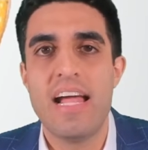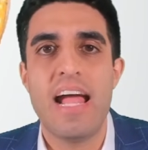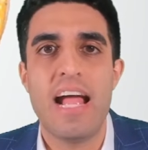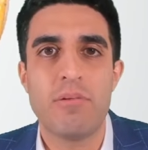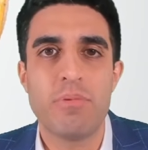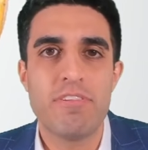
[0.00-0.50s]

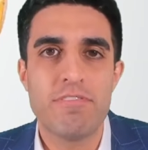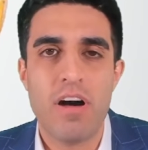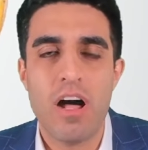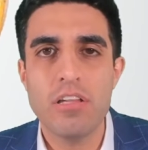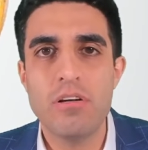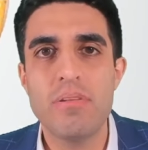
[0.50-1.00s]
and we
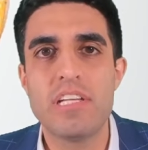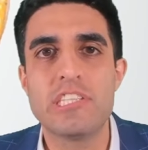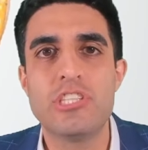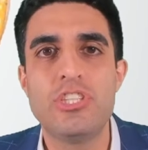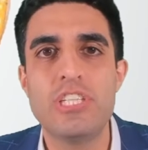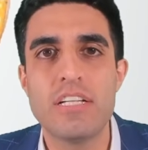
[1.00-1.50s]
follow this
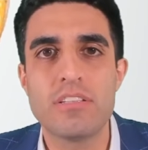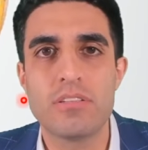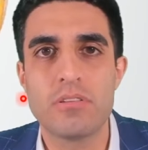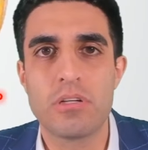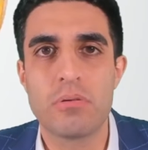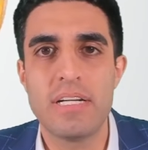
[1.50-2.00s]

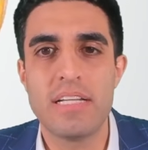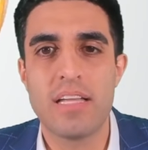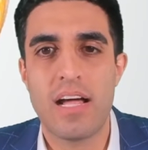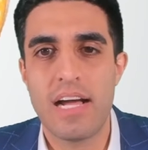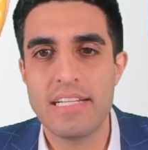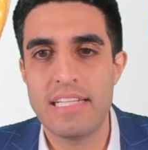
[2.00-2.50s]
gentle green
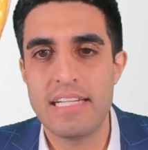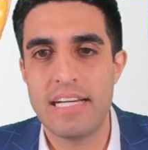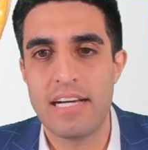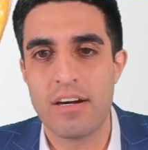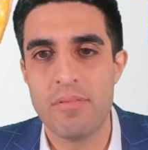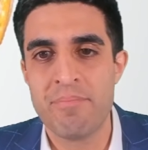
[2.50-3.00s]
line
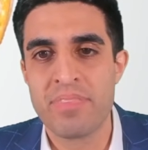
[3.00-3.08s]
here.